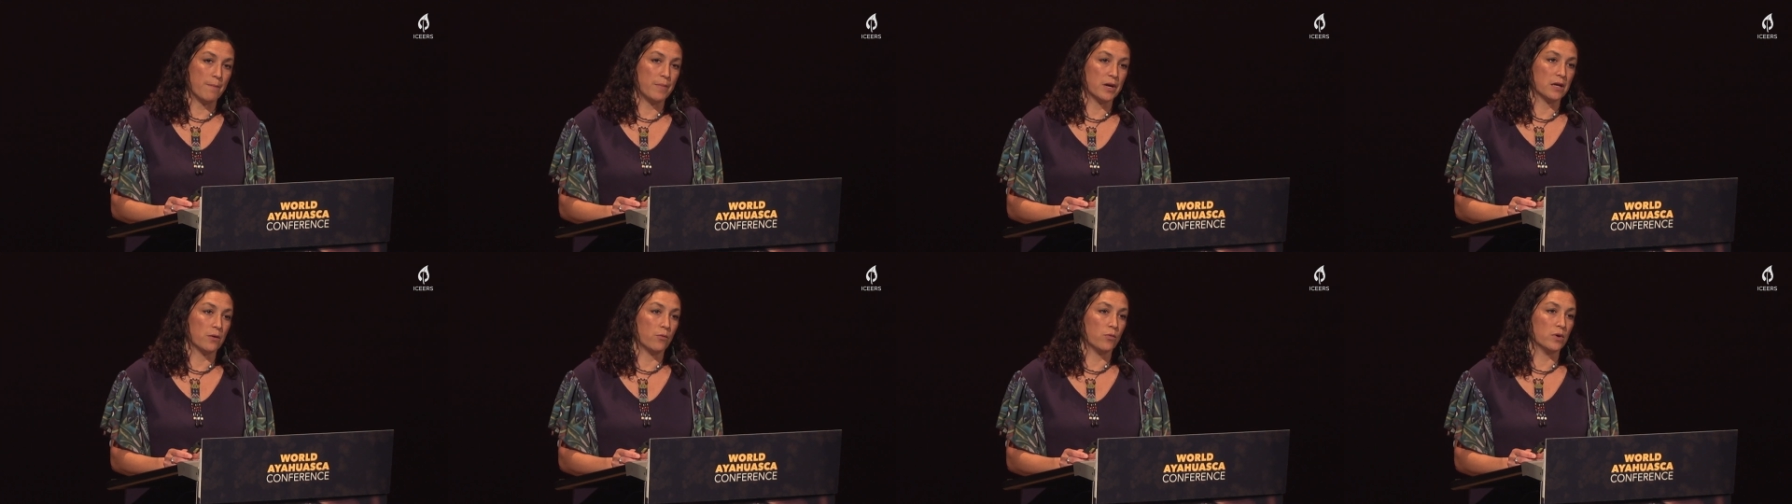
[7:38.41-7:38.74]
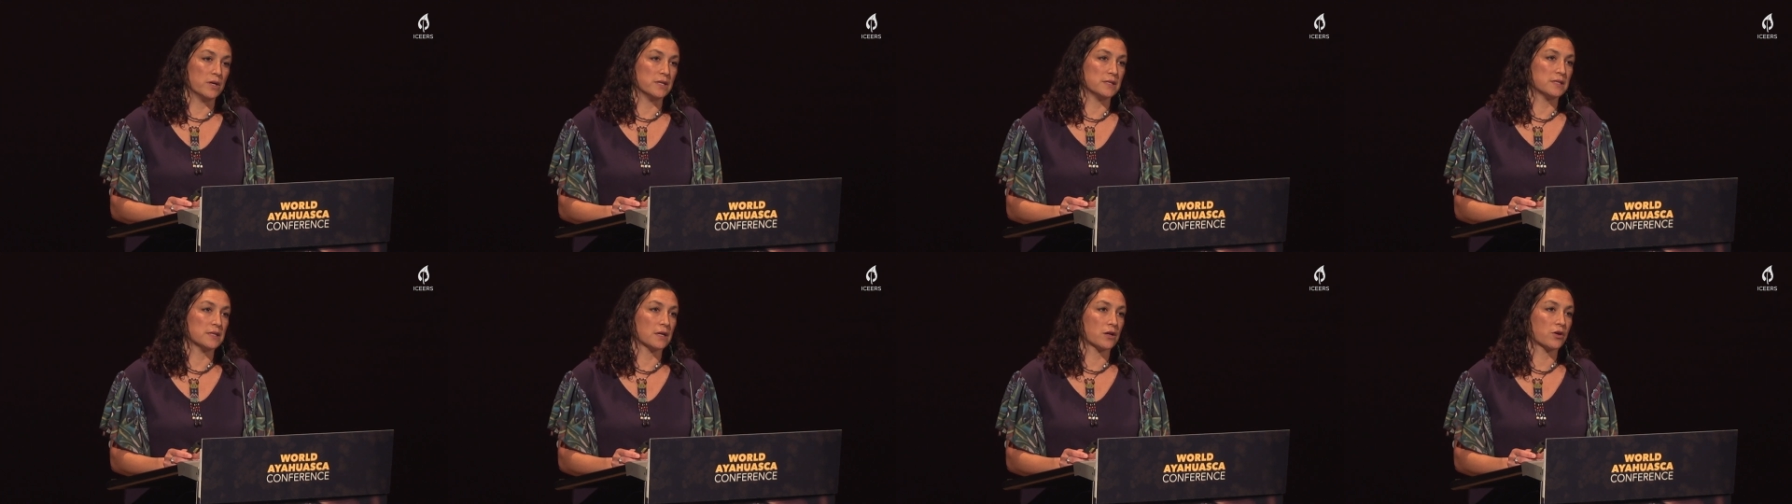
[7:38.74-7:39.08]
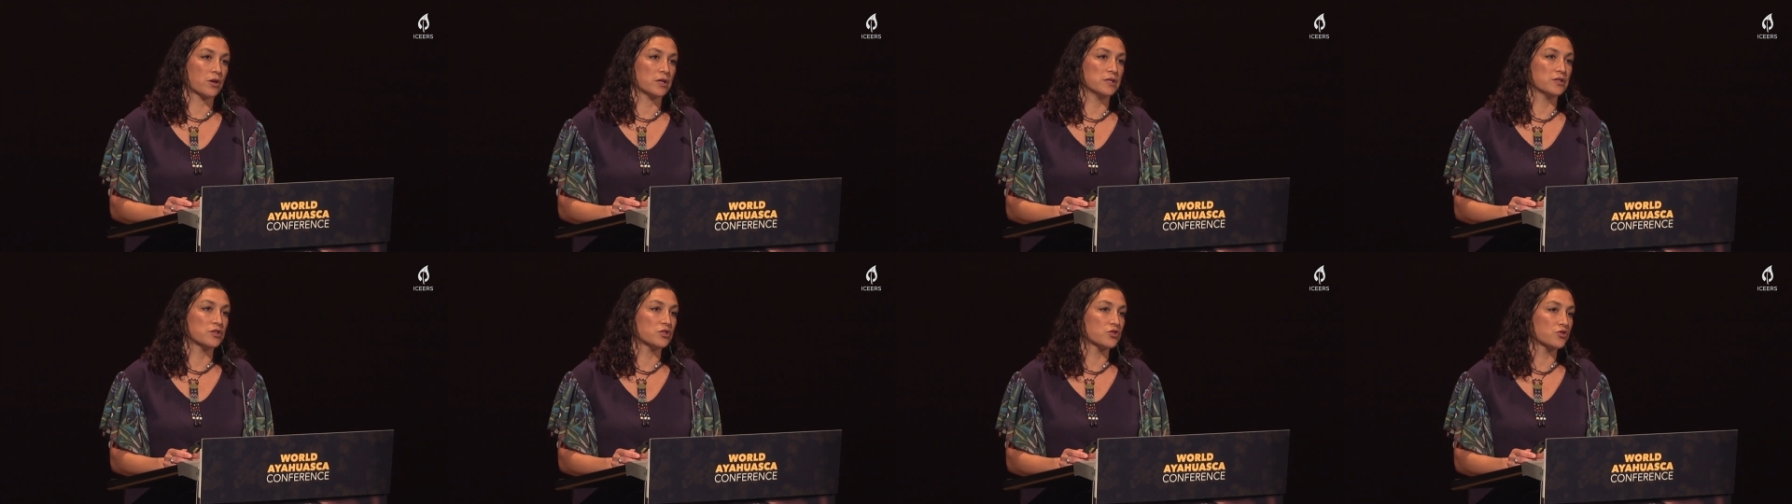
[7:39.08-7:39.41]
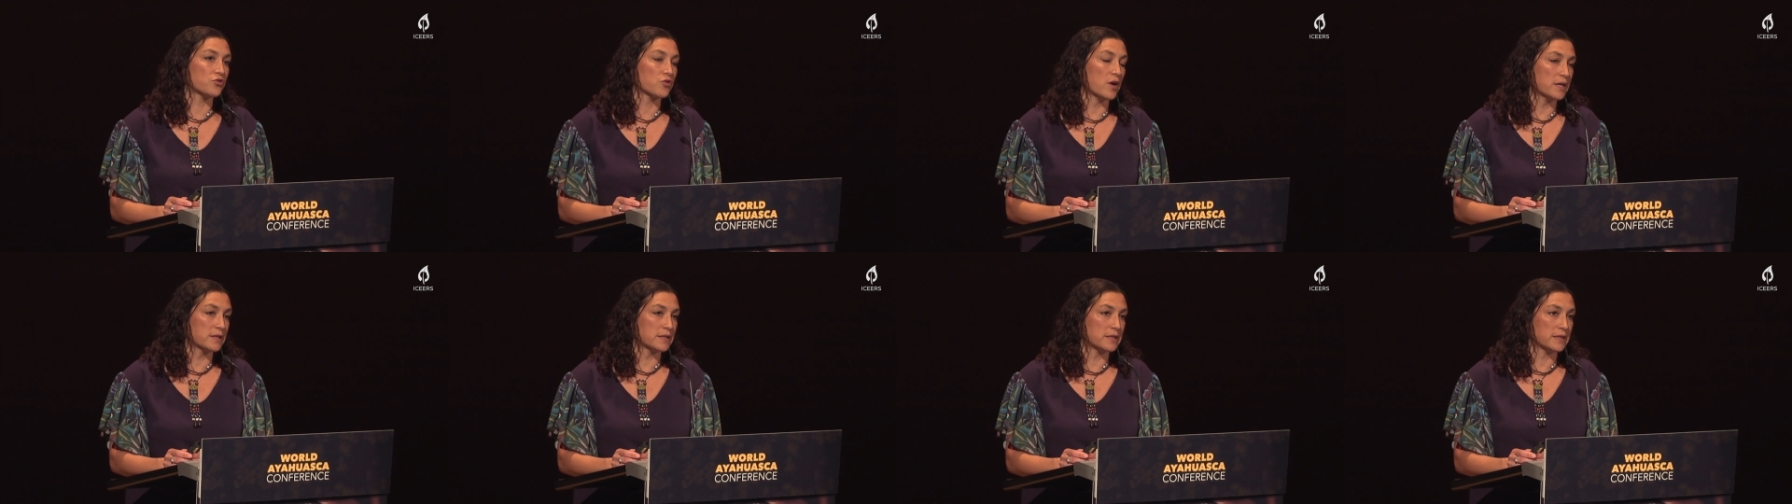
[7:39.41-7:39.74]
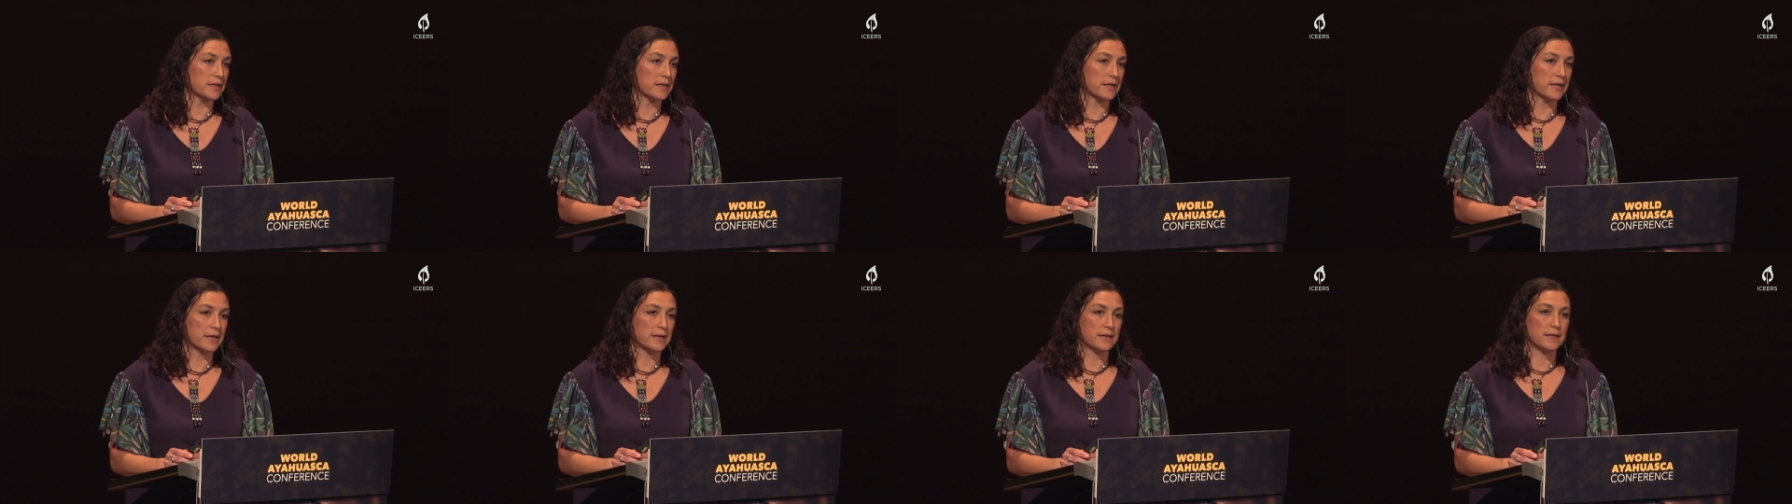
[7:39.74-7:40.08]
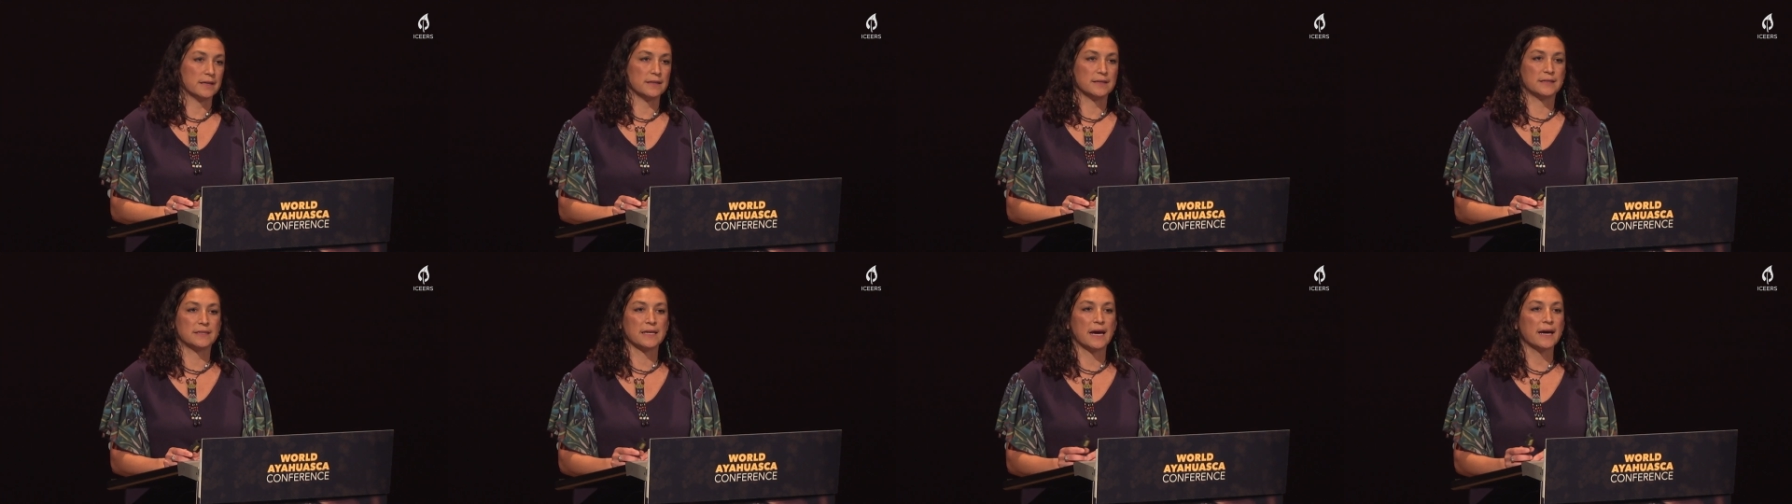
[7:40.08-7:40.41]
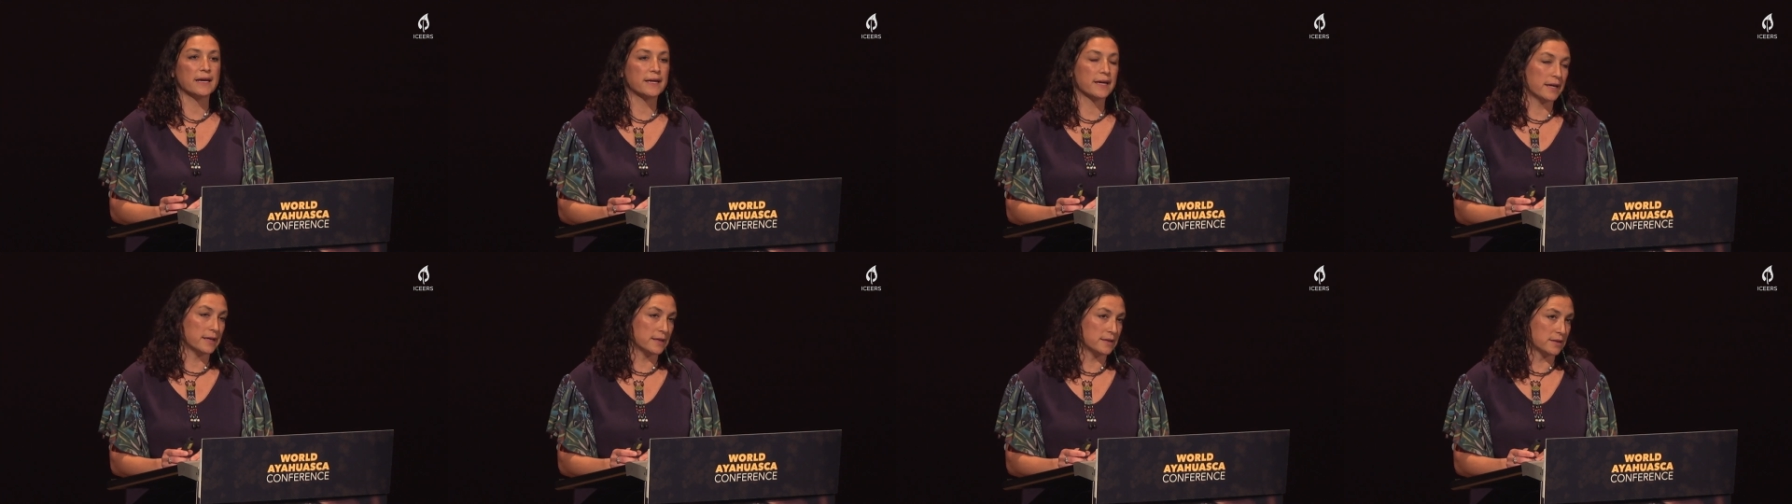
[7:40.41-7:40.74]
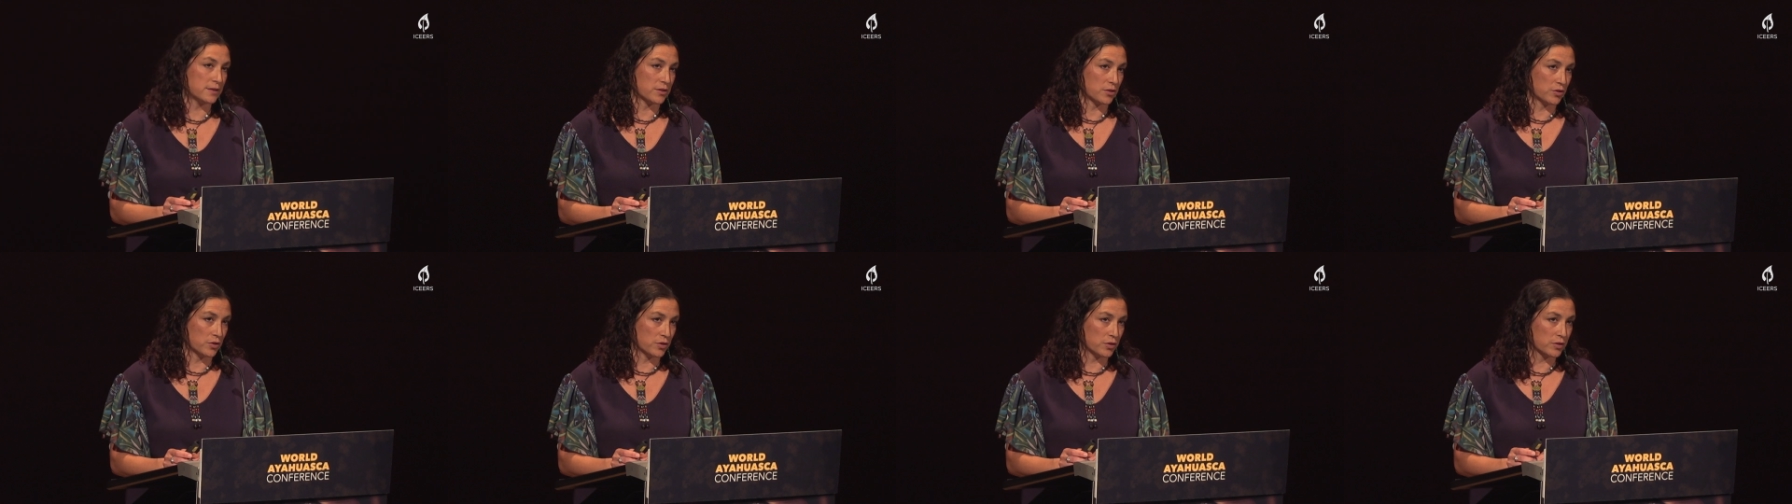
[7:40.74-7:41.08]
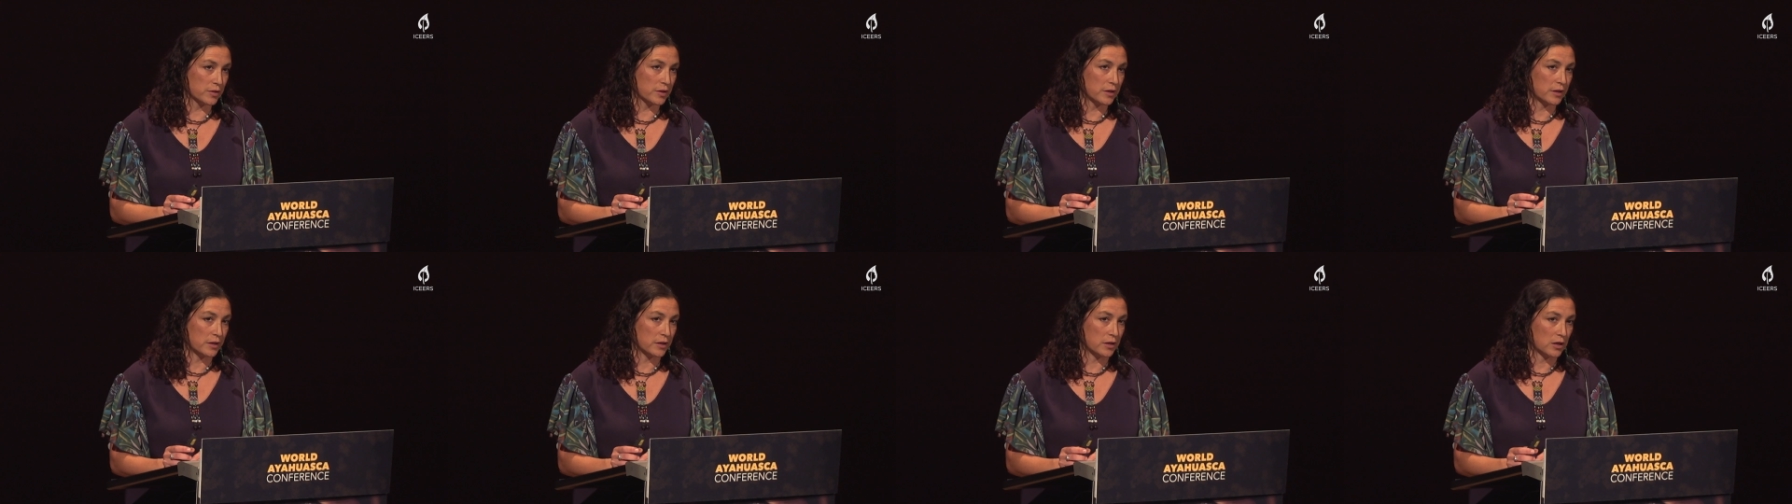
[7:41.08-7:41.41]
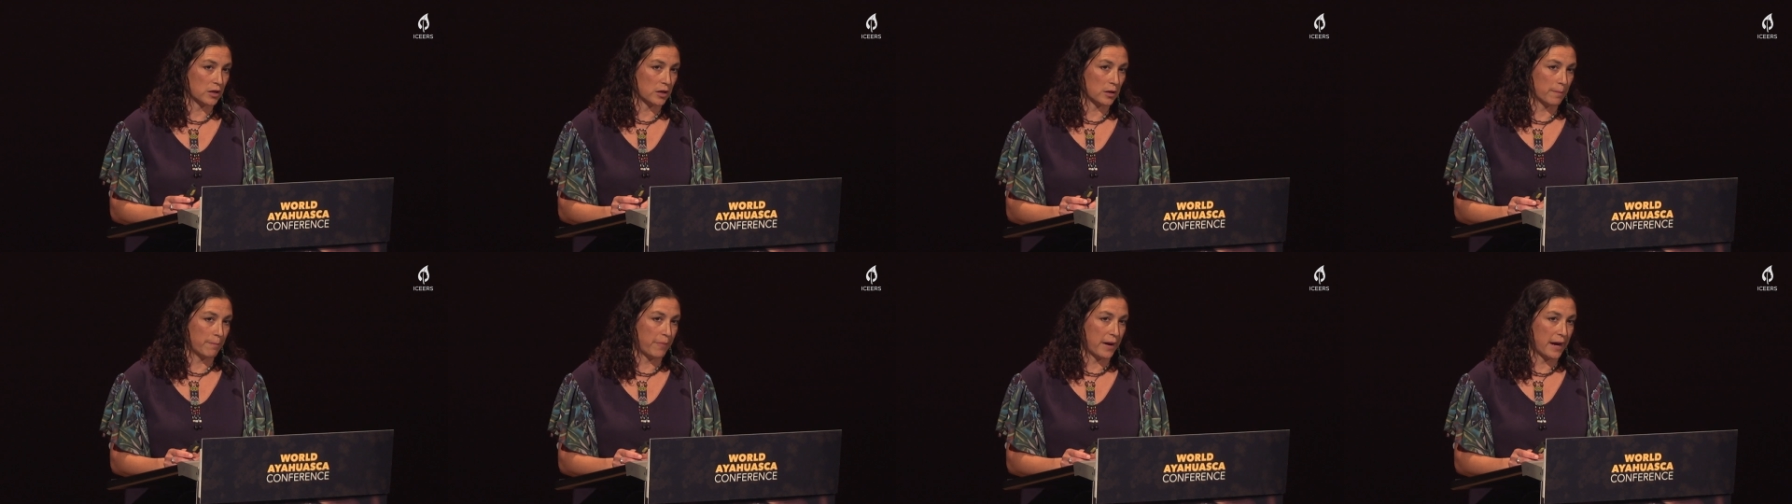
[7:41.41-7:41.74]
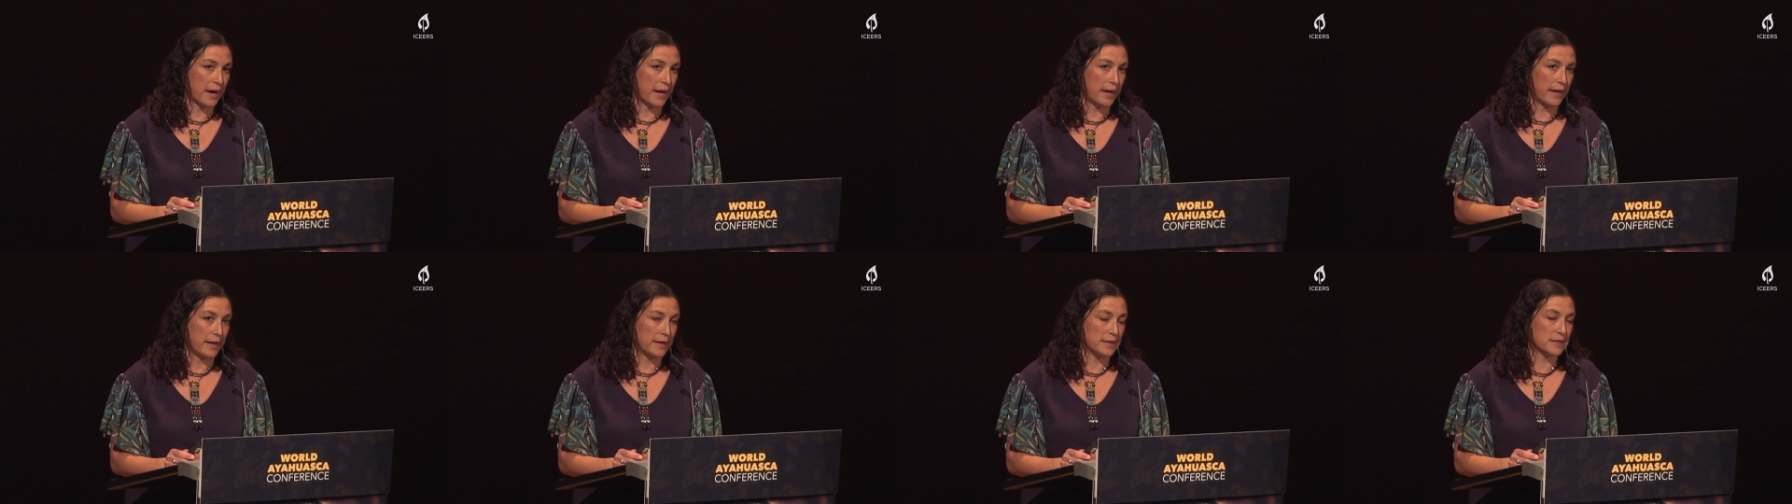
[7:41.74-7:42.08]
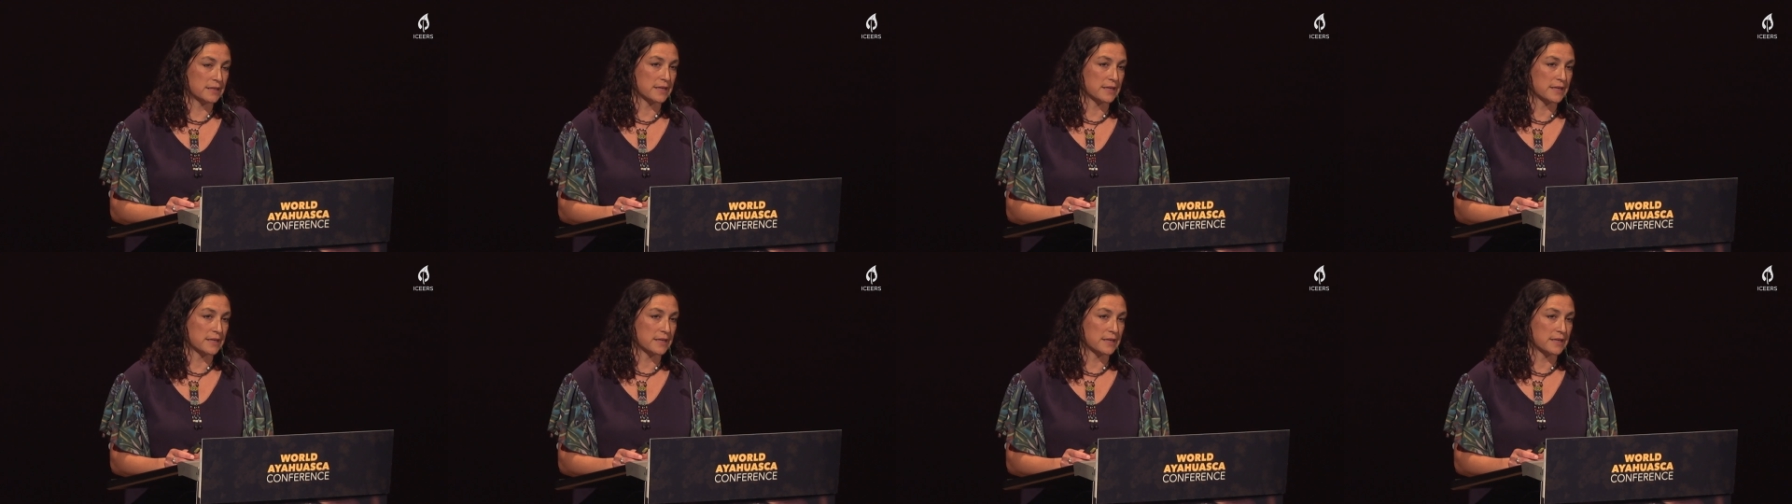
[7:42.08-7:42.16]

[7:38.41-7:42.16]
but it was constructed decades earlier by